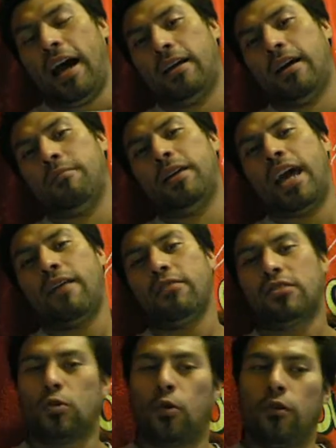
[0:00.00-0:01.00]
I
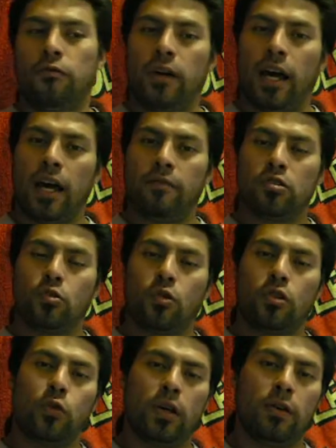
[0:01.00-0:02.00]
have a
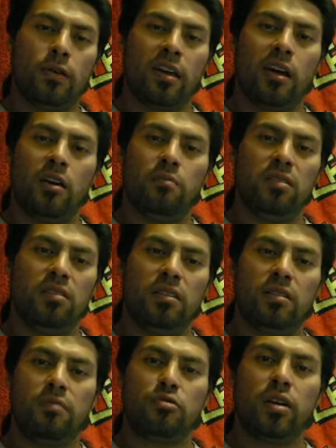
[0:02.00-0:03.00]
store Twitter account, but
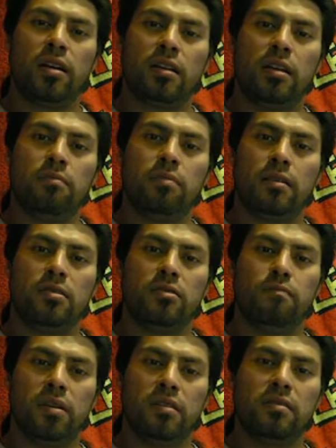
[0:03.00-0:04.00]
you know, I'm trying to keep that
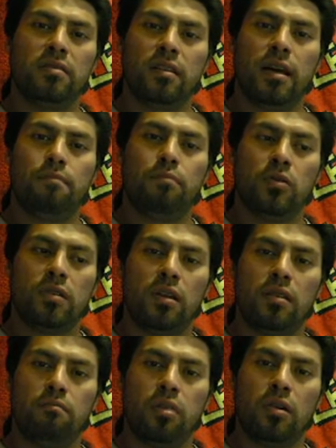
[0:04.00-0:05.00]
just business and not post
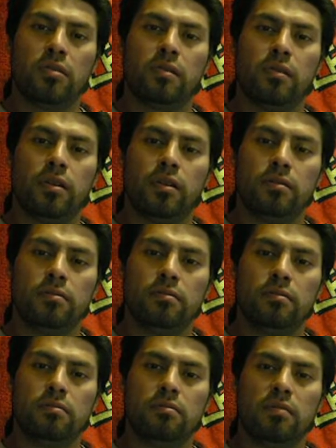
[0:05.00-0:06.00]
anything personal there.
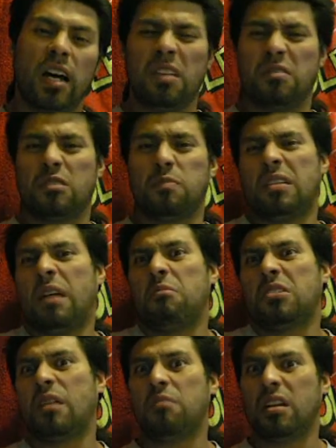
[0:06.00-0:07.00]
I don't even spend that
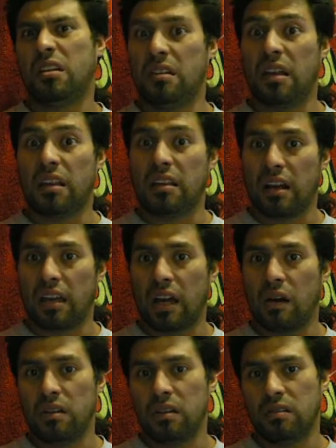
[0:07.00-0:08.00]
much time in that
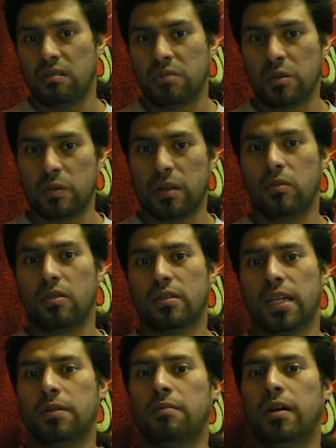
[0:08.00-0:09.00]
account either. I'm spending more
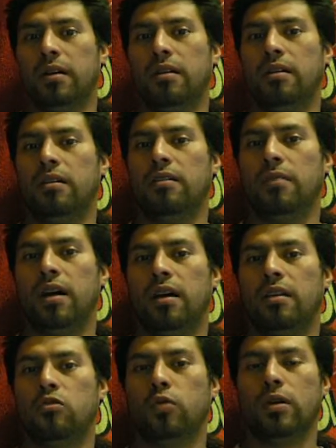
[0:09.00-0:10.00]
time in
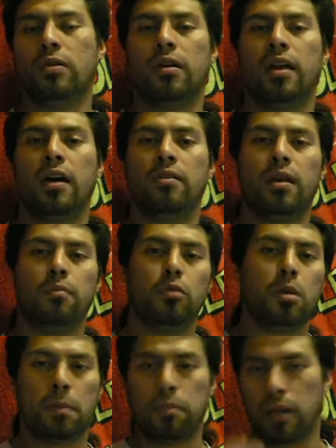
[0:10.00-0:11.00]
my Twitter account that I'm going
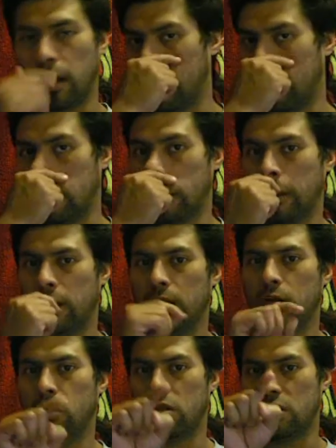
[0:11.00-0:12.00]
to be plugging,
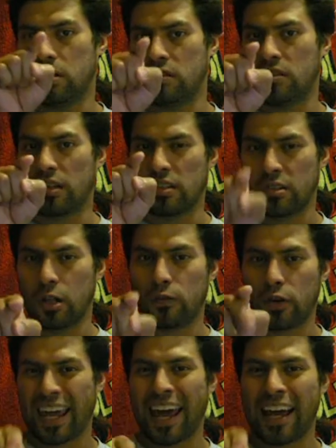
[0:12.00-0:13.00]
which is
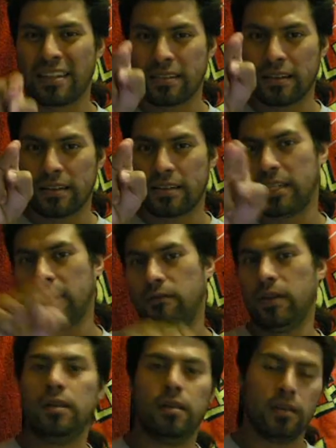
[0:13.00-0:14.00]

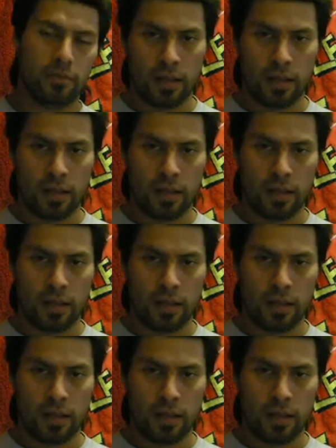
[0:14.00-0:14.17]
SilverCatsTV.